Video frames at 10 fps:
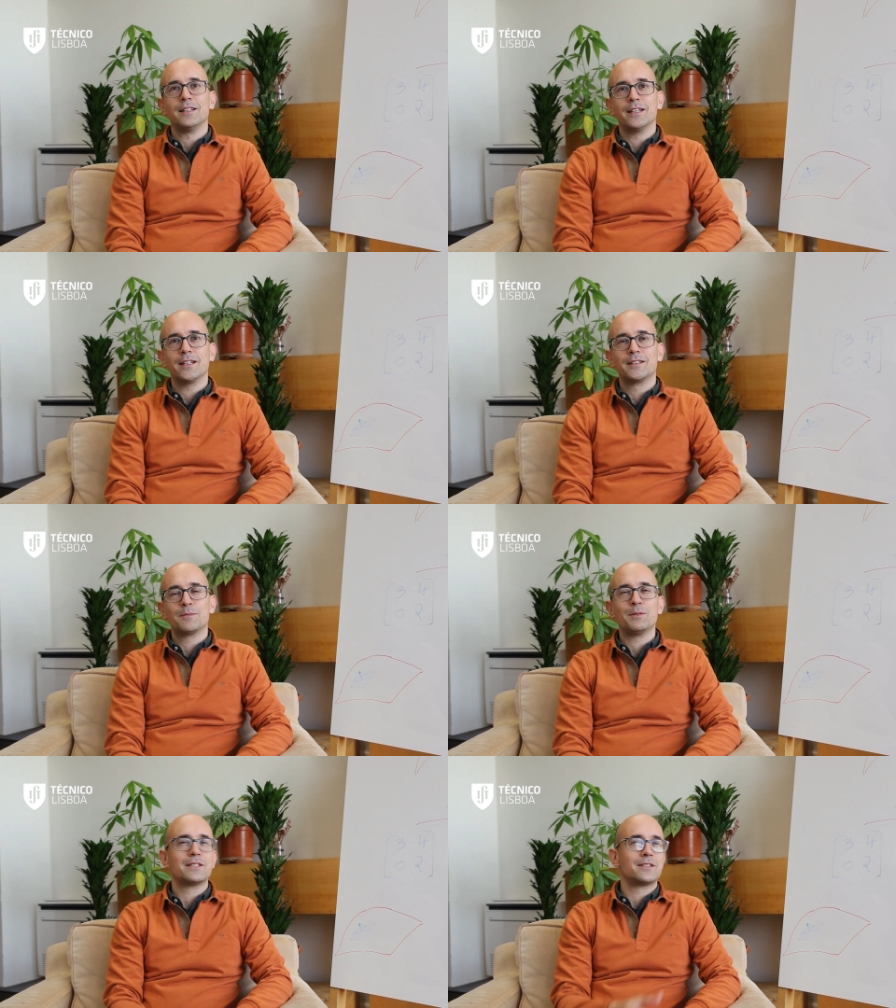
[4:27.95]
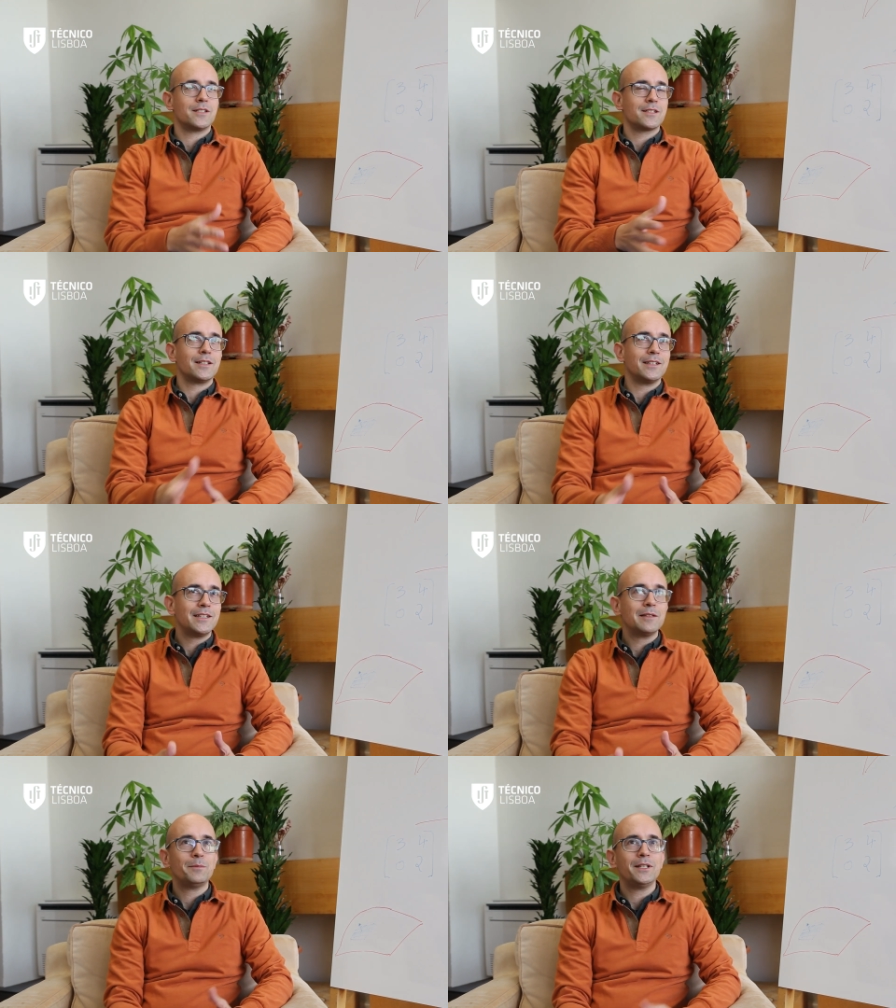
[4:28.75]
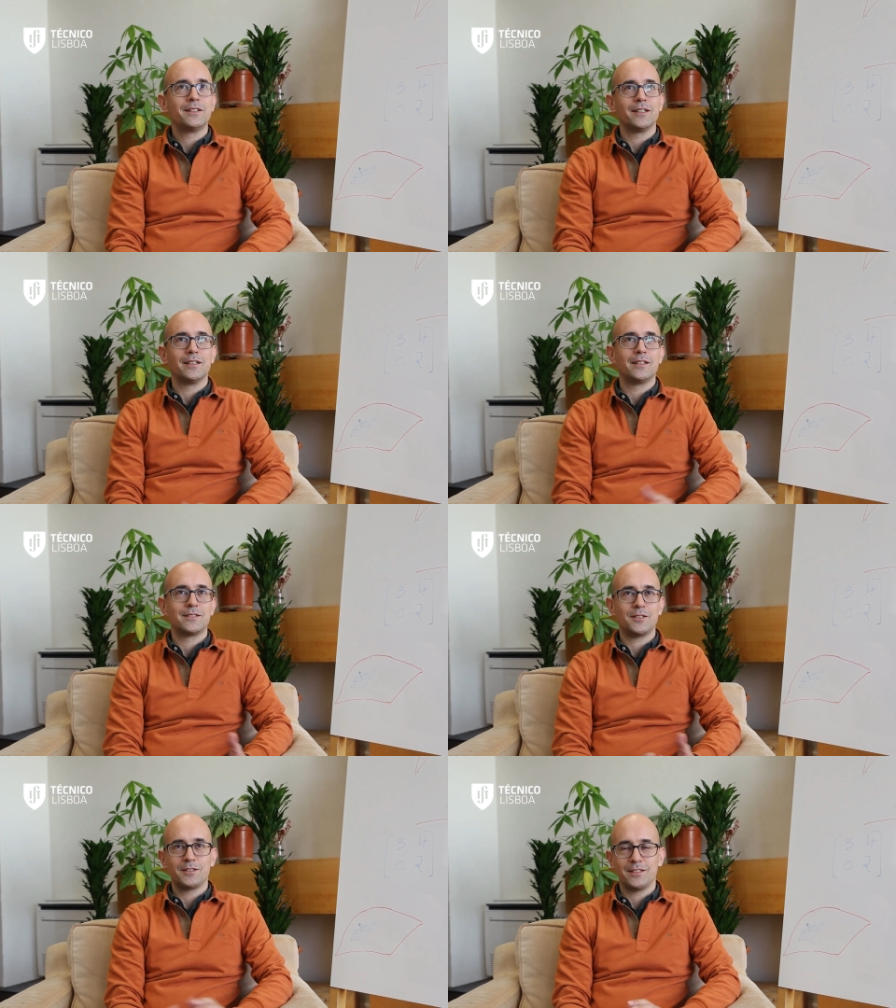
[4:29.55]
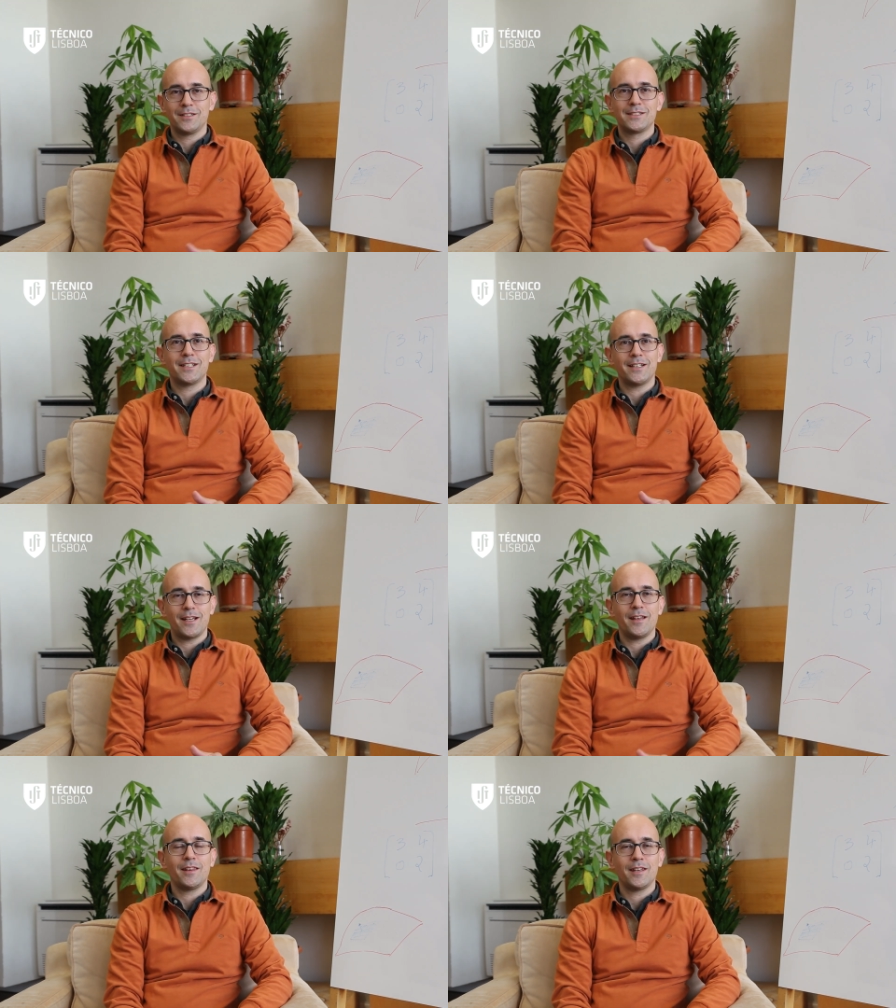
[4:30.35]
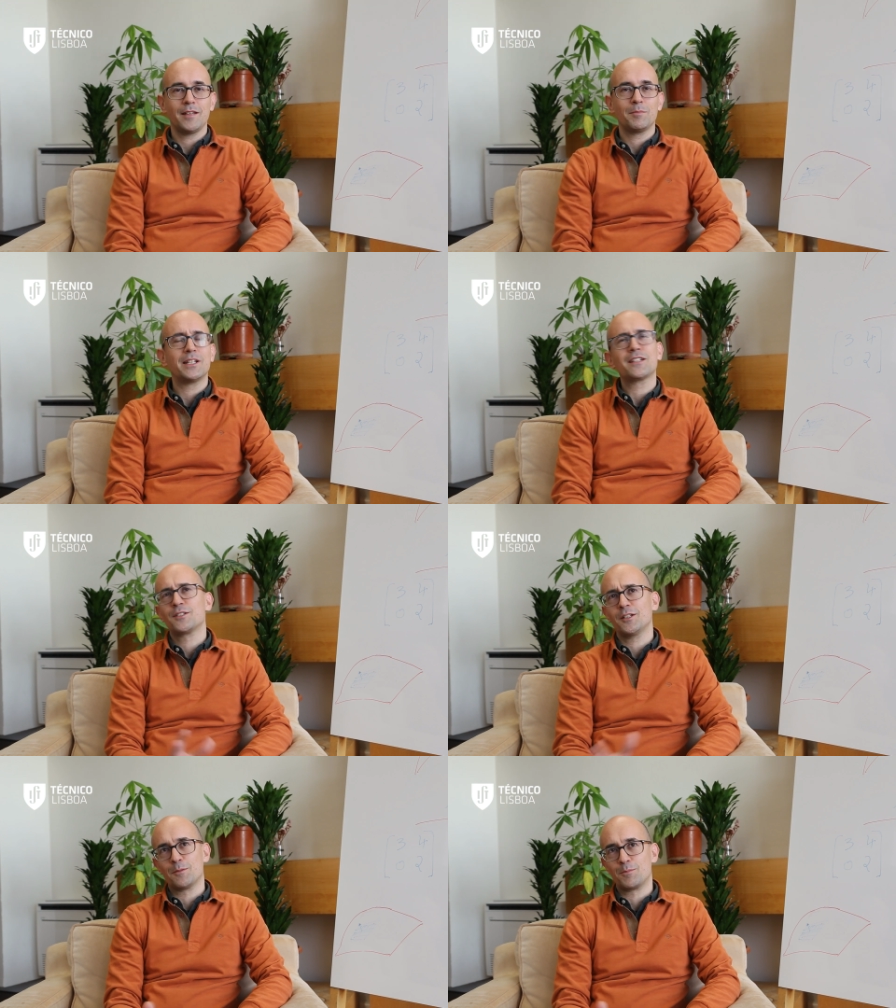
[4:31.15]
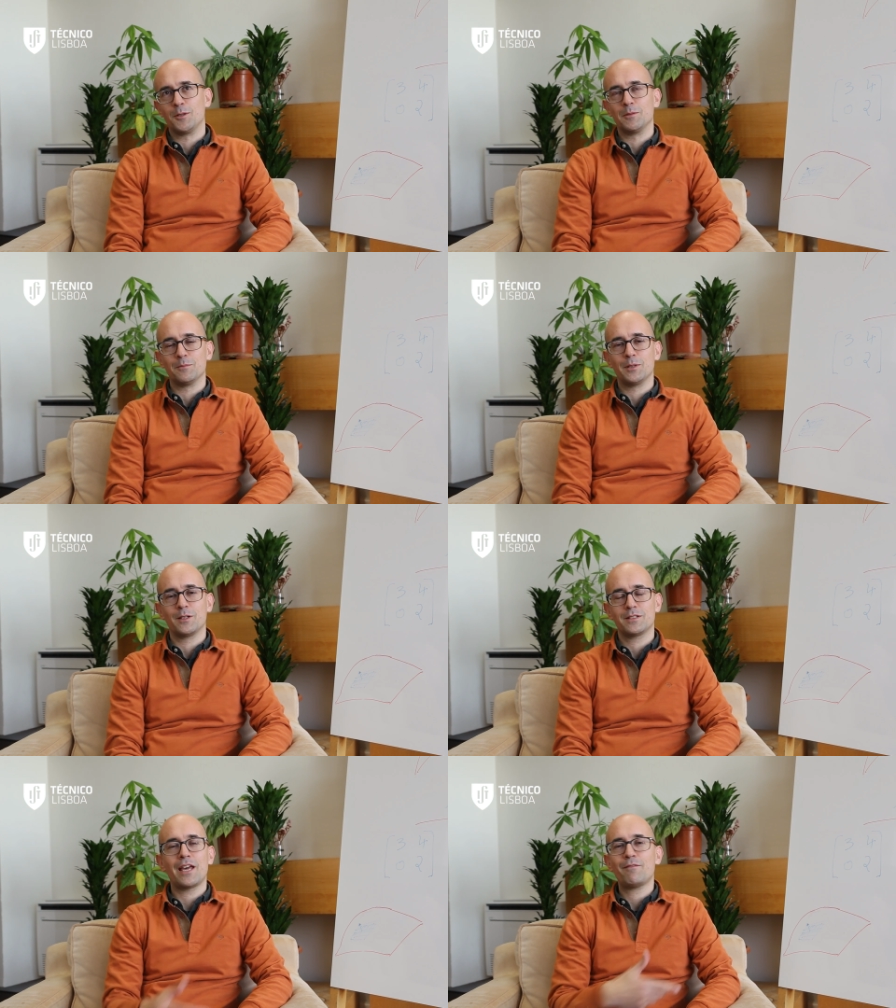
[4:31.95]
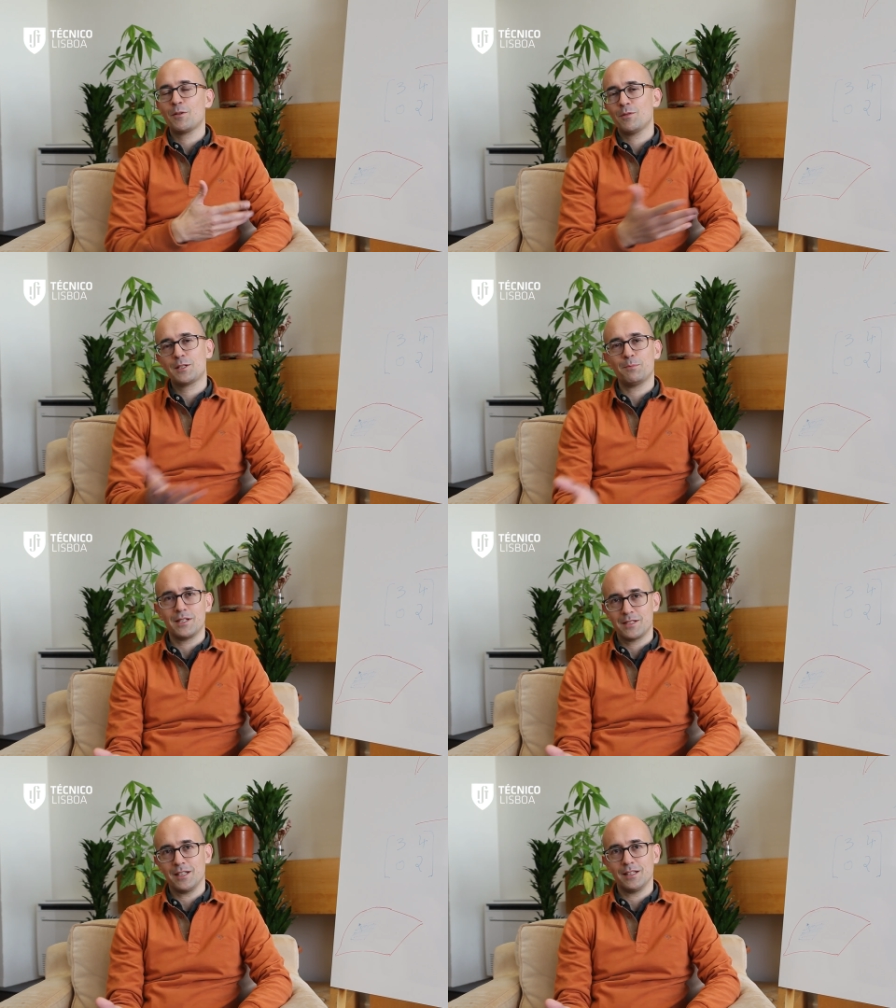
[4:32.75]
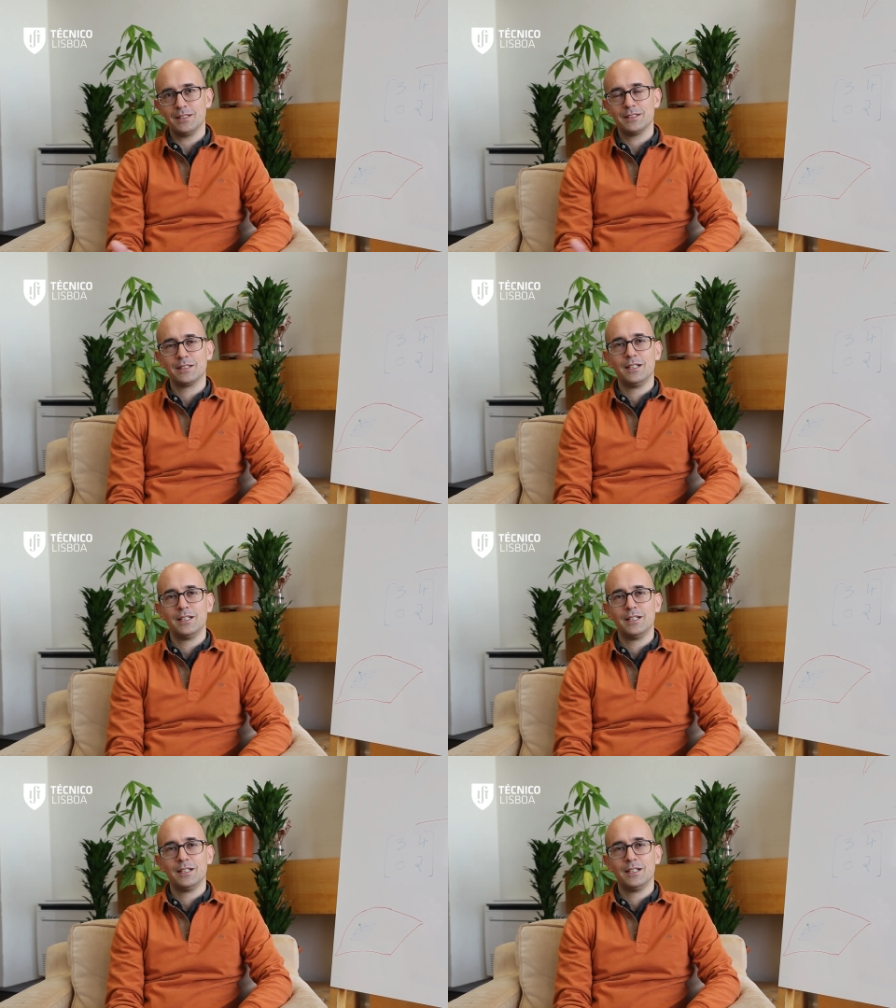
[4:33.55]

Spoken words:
that speaks just a little bit and does not understand anything, but that's not a problem, because everyone speaks English.